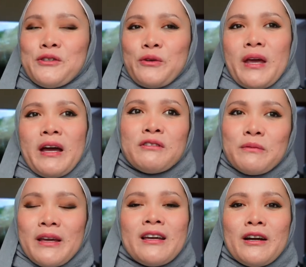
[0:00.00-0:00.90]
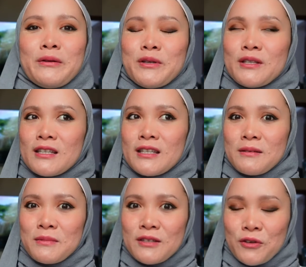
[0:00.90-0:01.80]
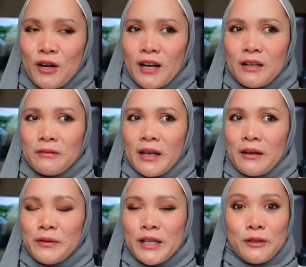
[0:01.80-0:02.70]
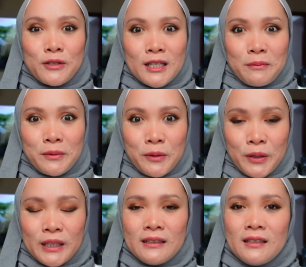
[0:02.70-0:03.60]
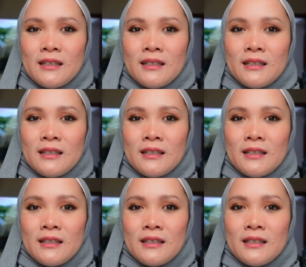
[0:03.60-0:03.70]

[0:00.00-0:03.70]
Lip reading: So we have to make our immune system strong, and we need to sleep good,